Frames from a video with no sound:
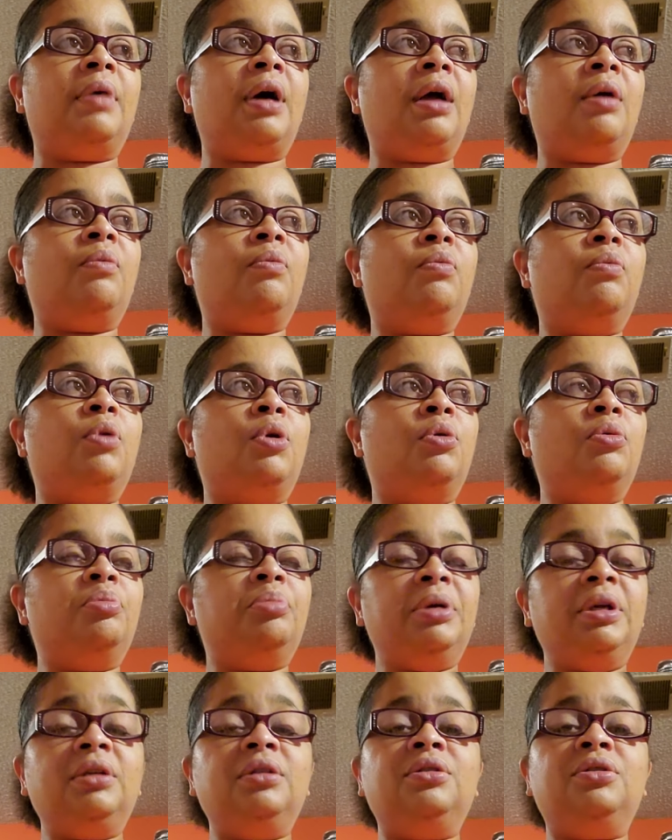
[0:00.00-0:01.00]
I won't
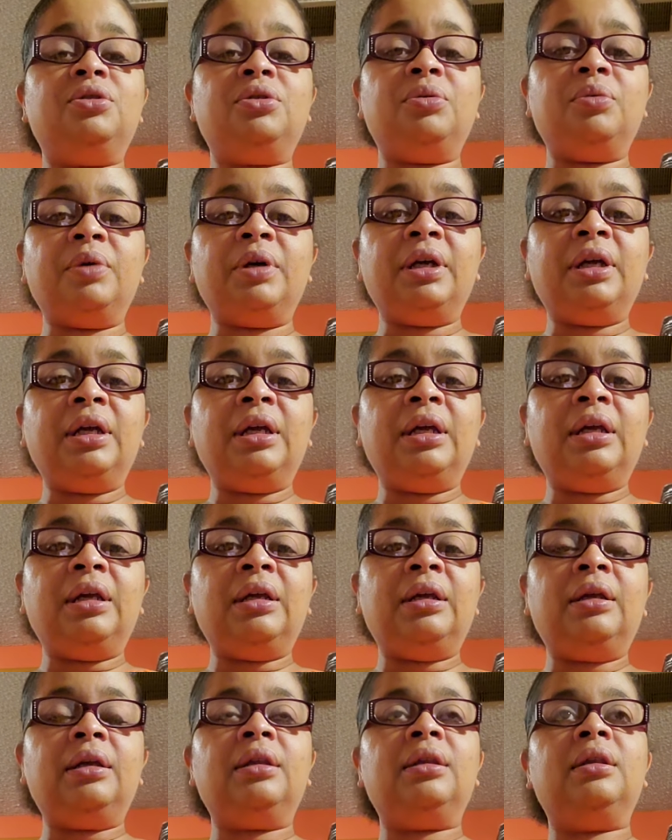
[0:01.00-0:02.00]
be
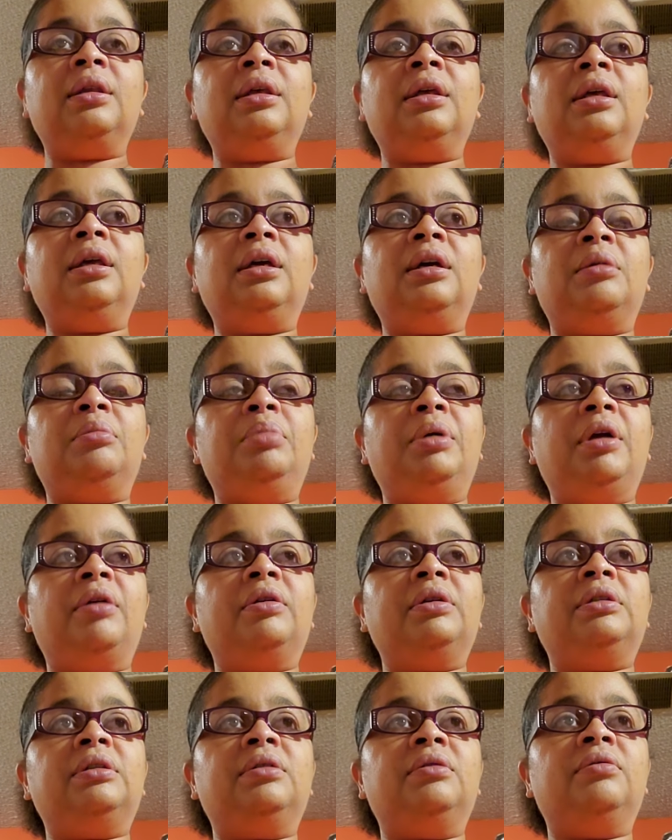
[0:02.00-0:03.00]
doing the
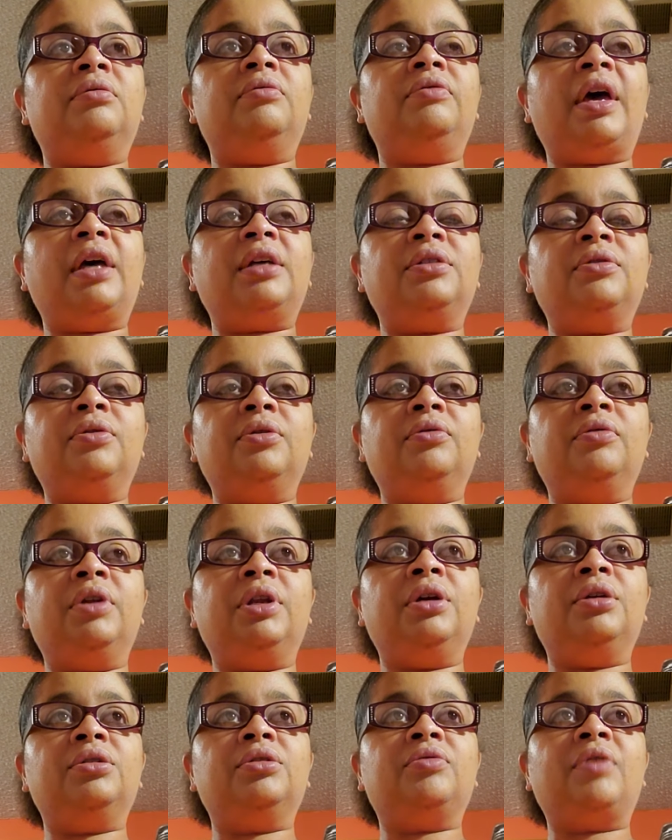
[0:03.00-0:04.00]
comparison fast food
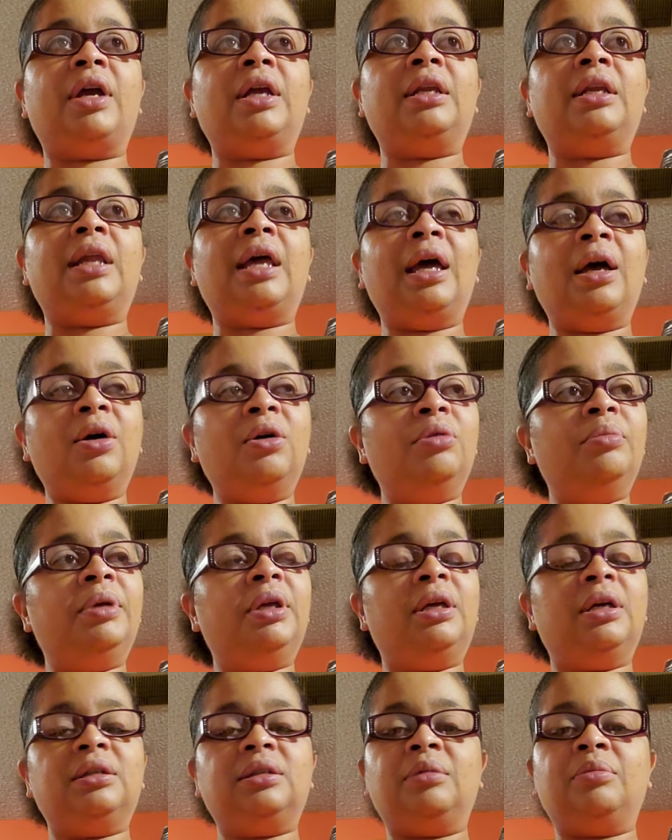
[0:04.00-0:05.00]
videos right now
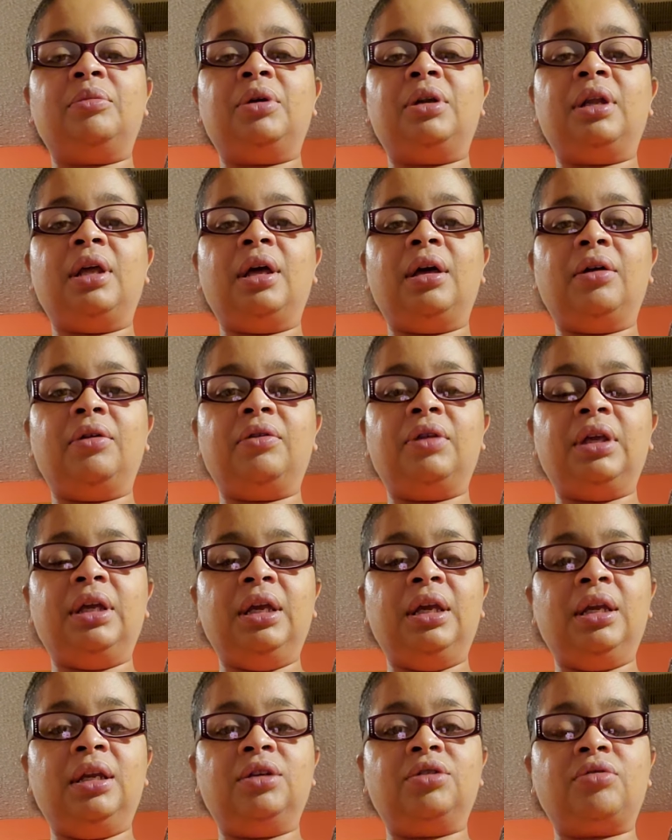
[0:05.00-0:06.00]
because I'm on the healthy
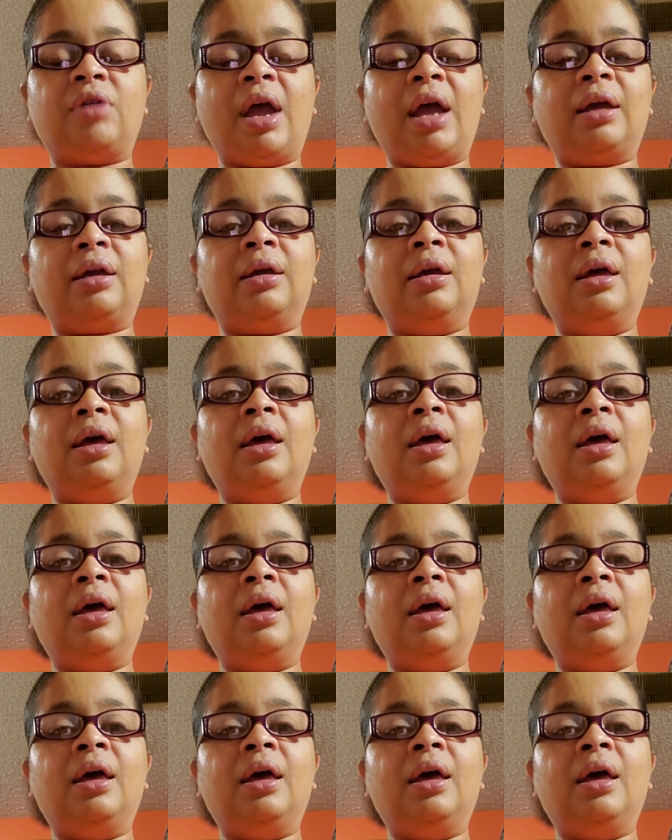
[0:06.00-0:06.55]
eating track.